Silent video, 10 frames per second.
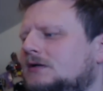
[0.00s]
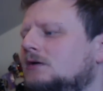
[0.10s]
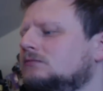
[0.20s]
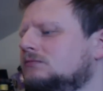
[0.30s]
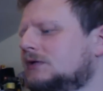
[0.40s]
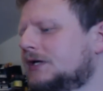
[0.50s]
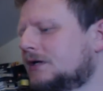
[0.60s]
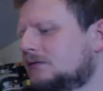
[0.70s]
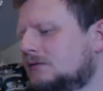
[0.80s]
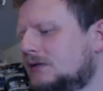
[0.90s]
Oh, there you
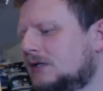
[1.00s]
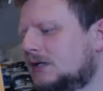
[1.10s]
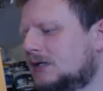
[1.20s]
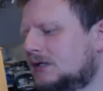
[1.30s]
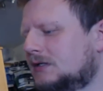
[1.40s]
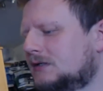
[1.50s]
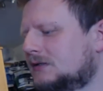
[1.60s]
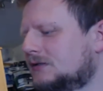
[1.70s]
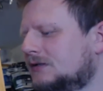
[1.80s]
go. I